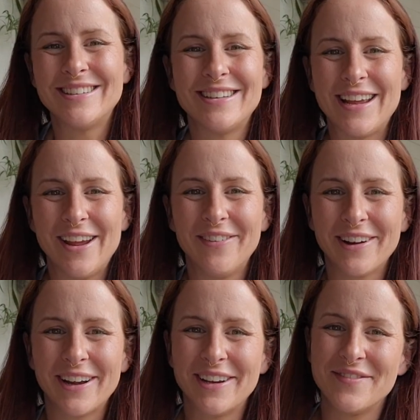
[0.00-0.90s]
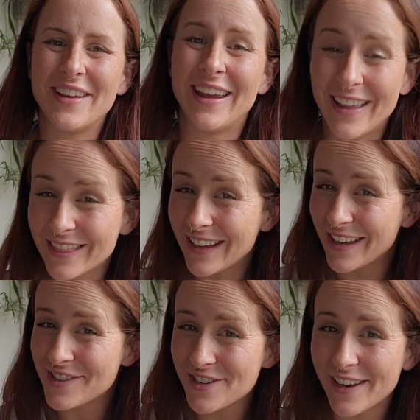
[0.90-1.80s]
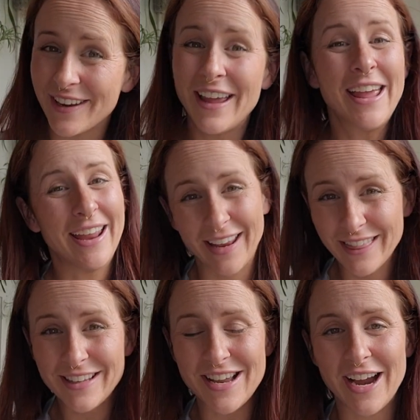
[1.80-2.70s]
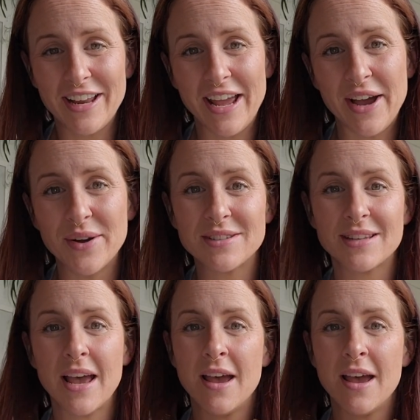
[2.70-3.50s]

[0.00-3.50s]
Today we're gonna be in the kitchen, in the tiny house,